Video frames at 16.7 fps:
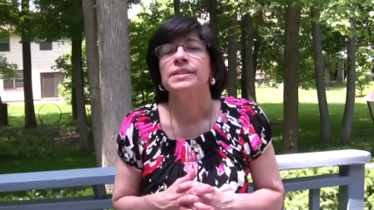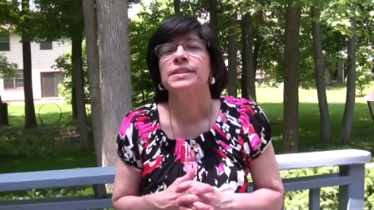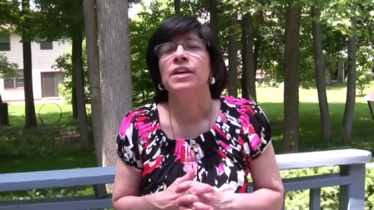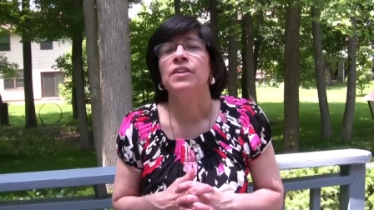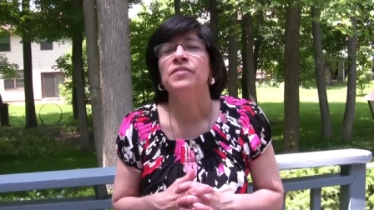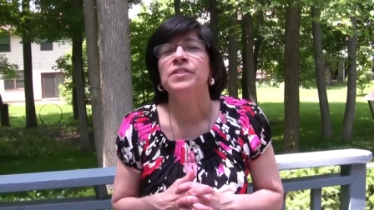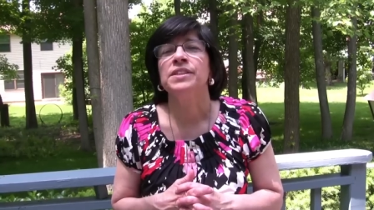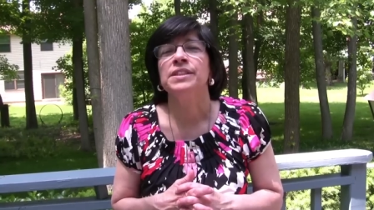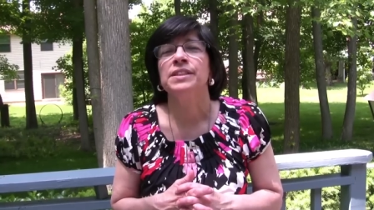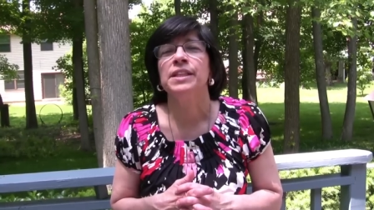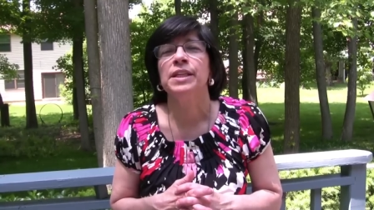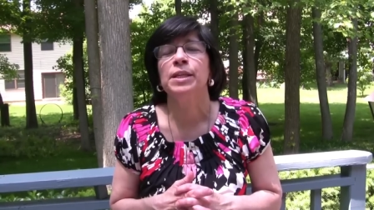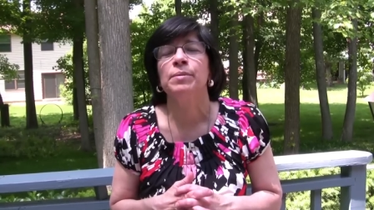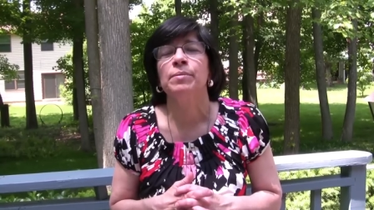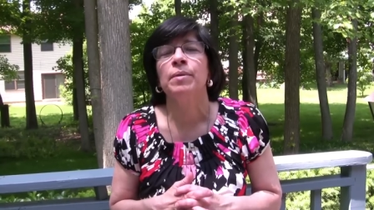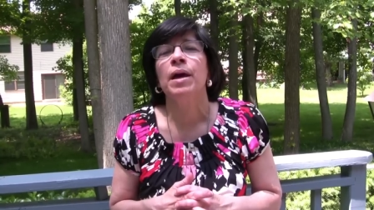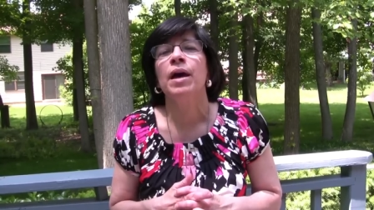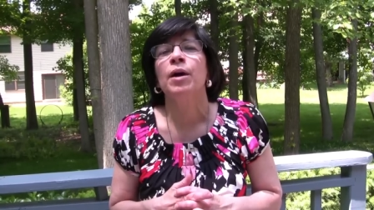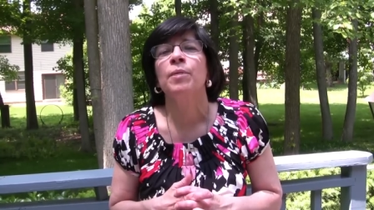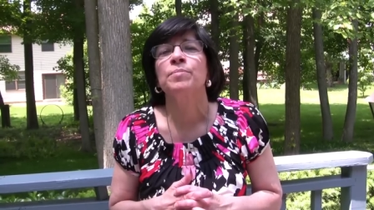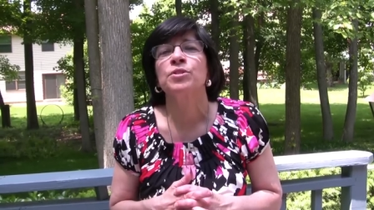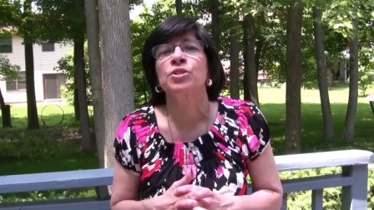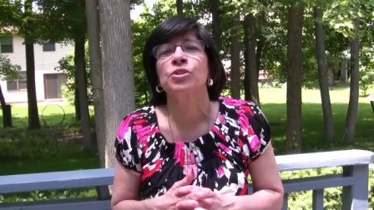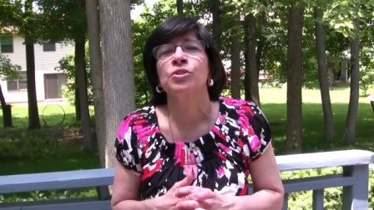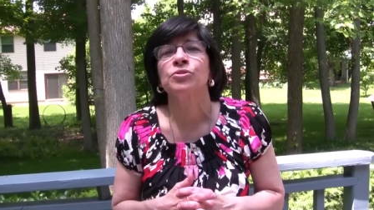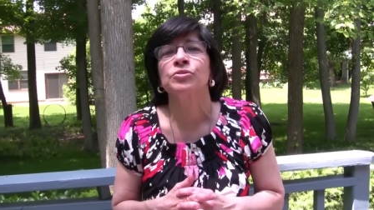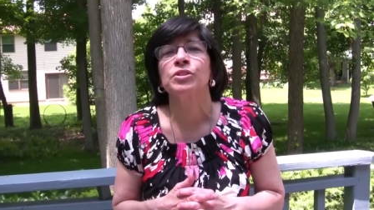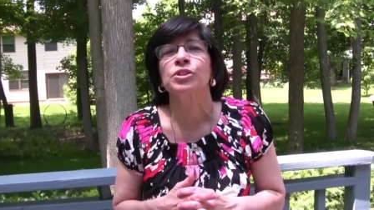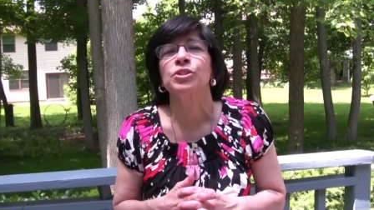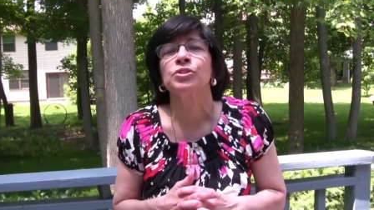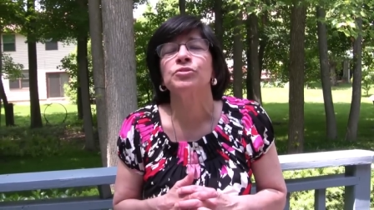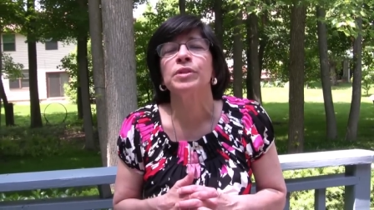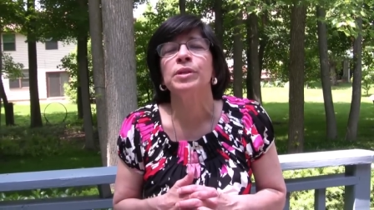Self esteem helps
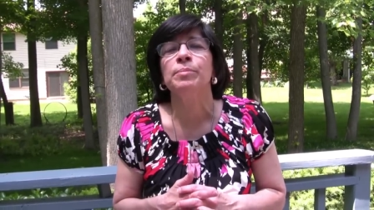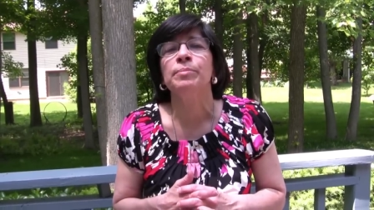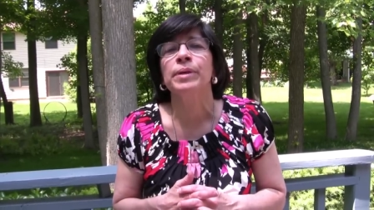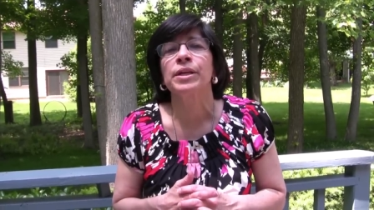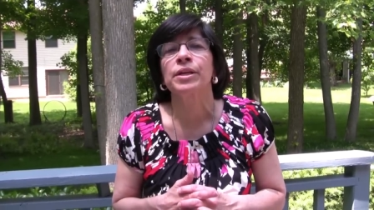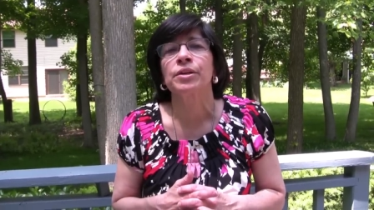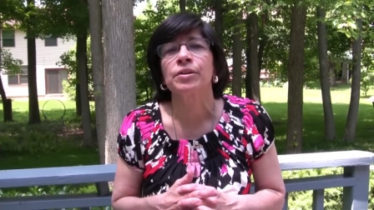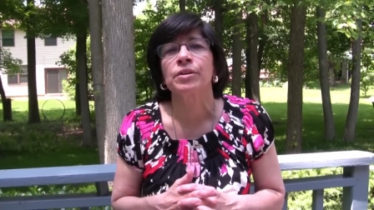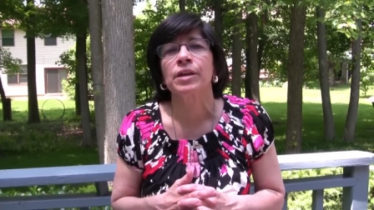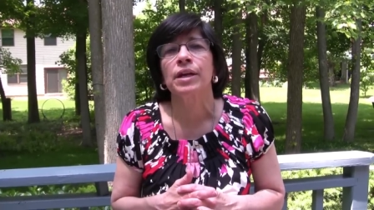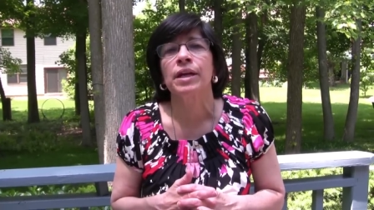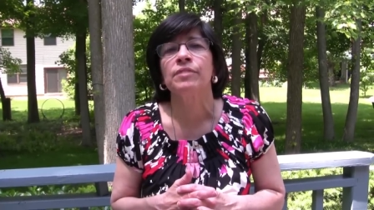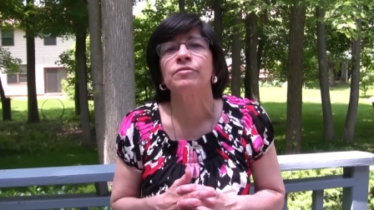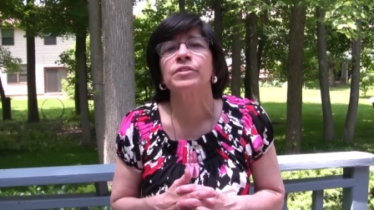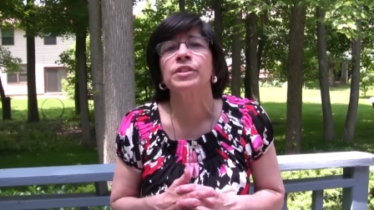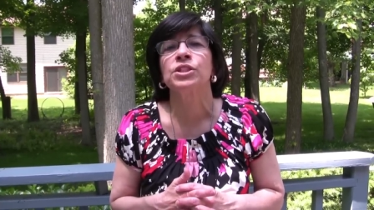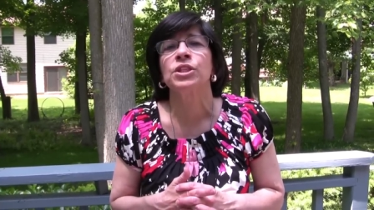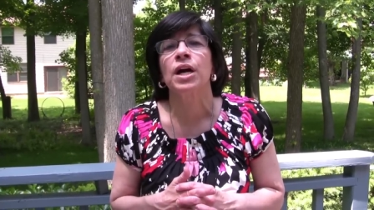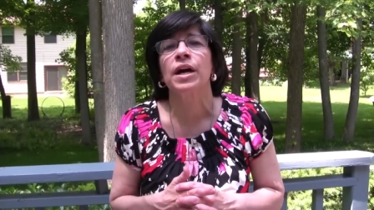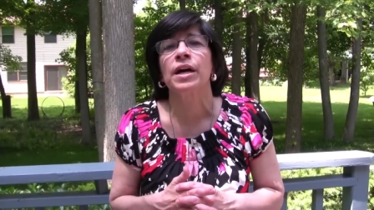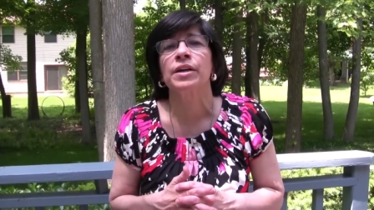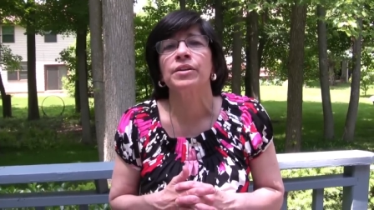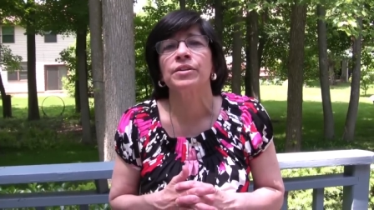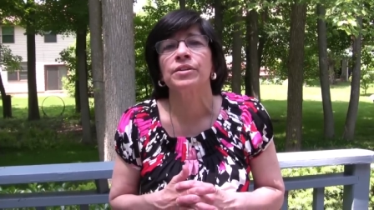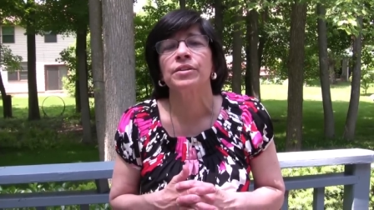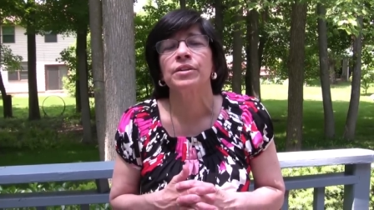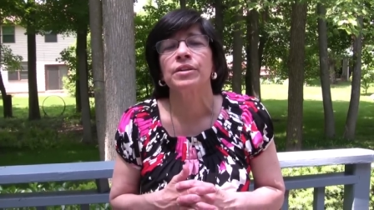children dream bigger and reach higher.